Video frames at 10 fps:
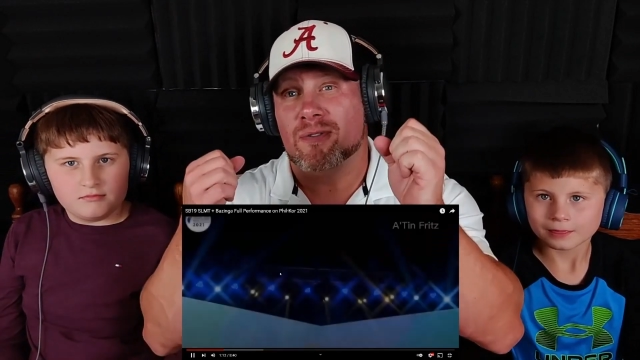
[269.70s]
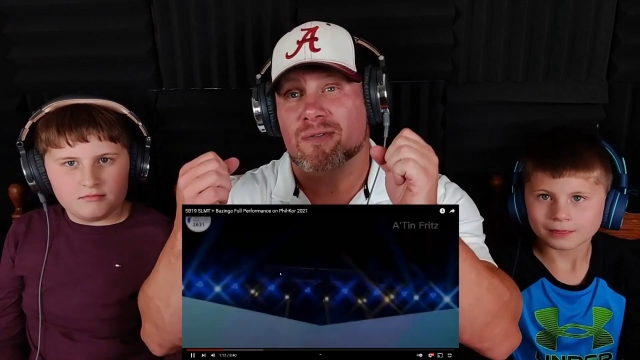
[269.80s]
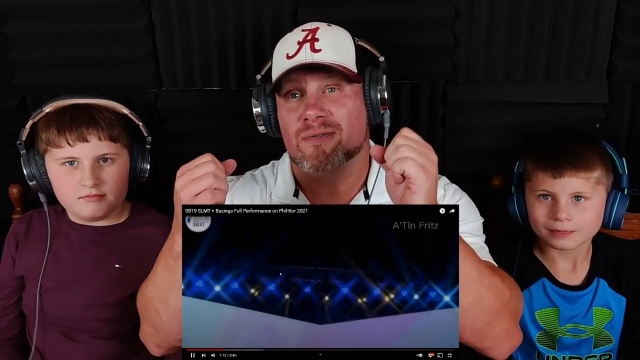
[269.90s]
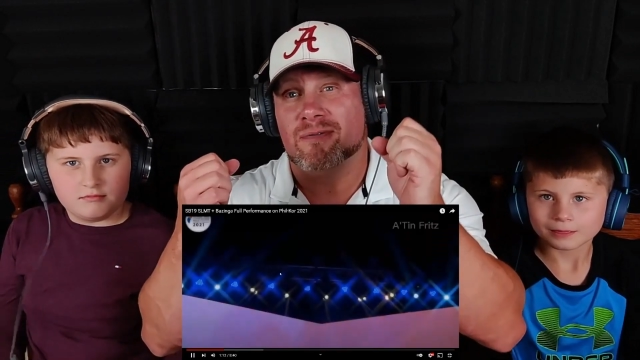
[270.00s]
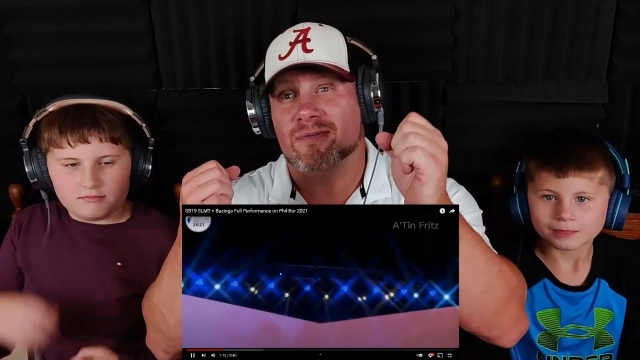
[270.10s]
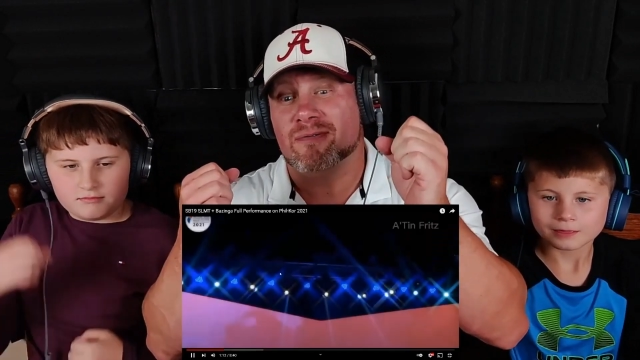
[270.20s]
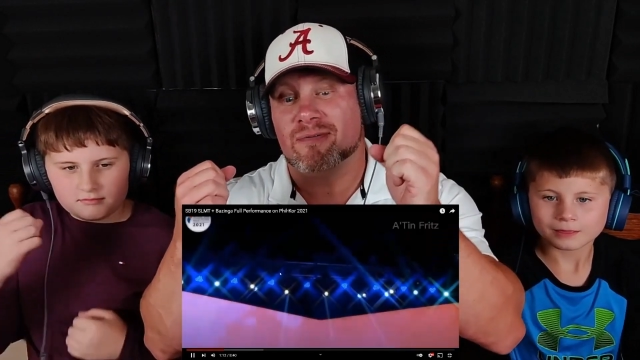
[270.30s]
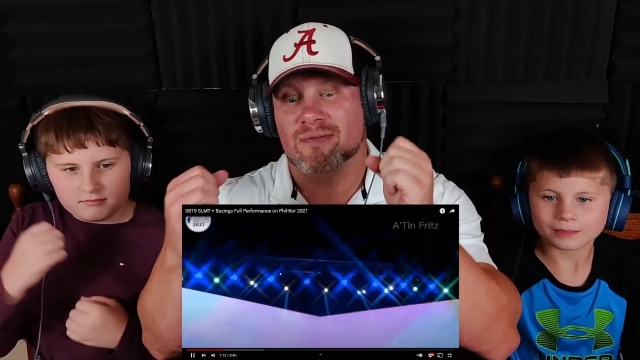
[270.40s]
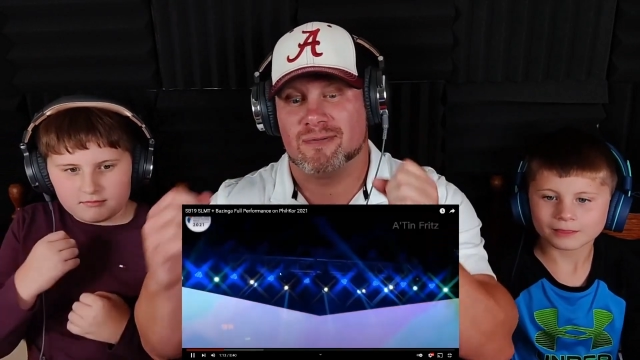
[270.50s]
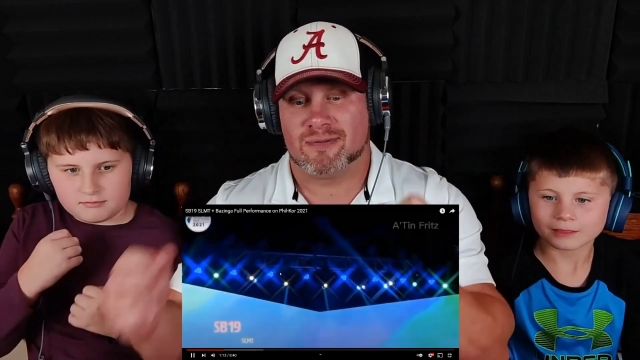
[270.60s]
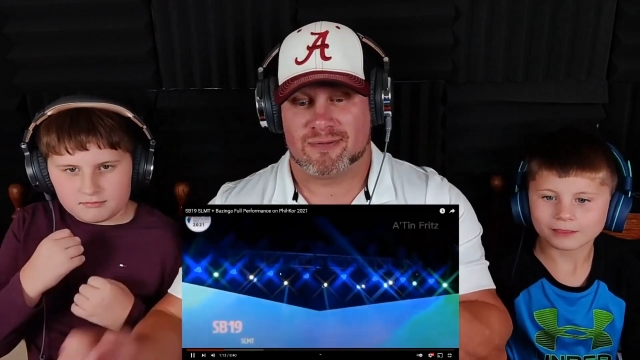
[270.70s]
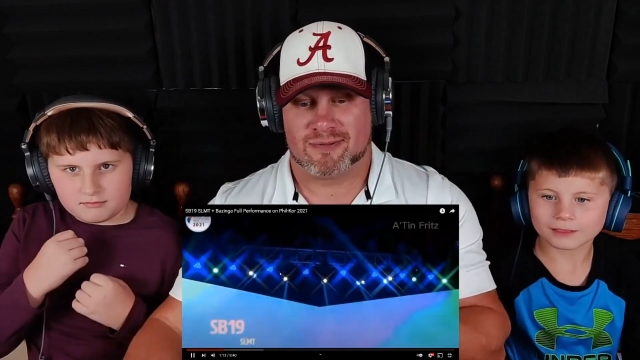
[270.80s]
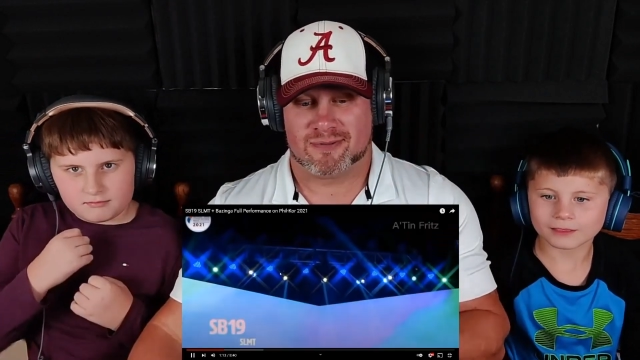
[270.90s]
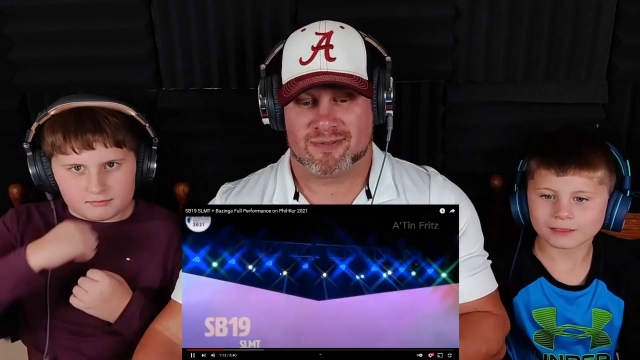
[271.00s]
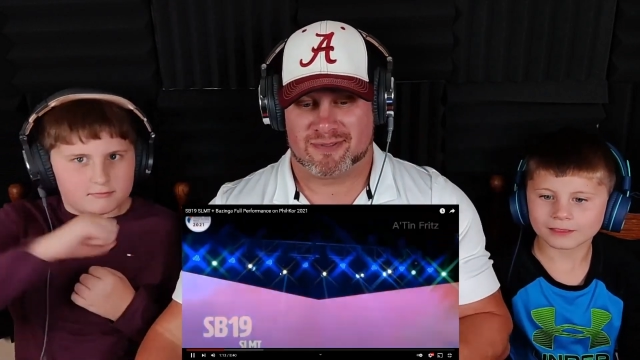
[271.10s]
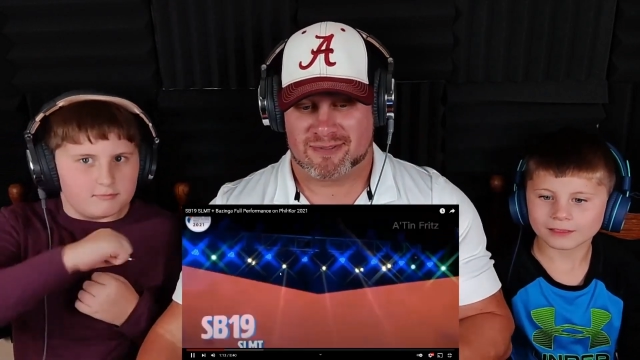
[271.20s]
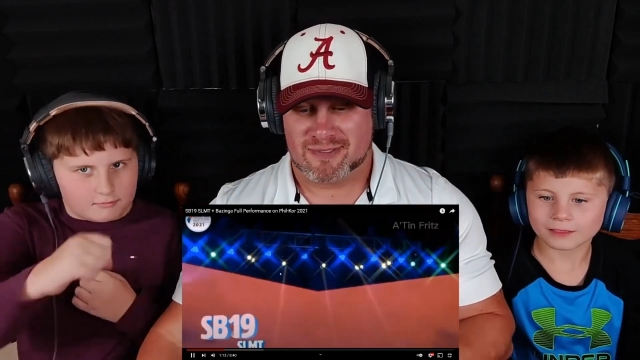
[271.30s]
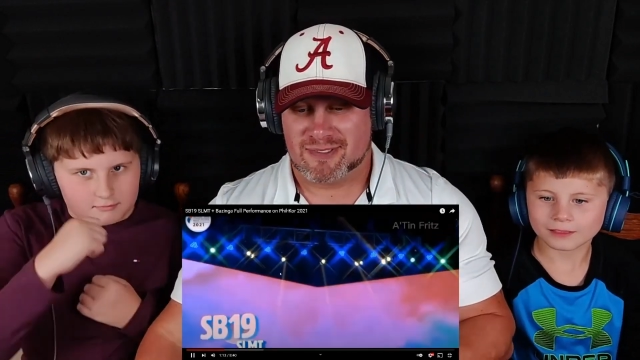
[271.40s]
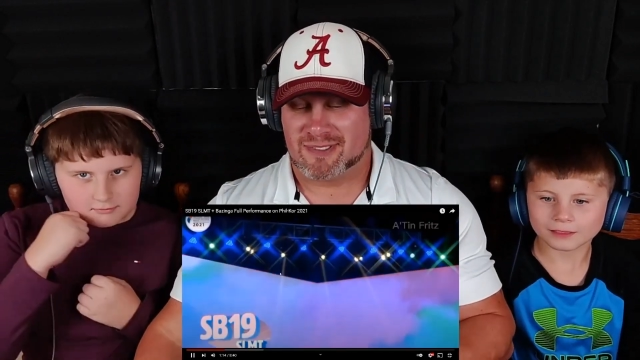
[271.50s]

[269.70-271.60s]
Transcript: [no speech]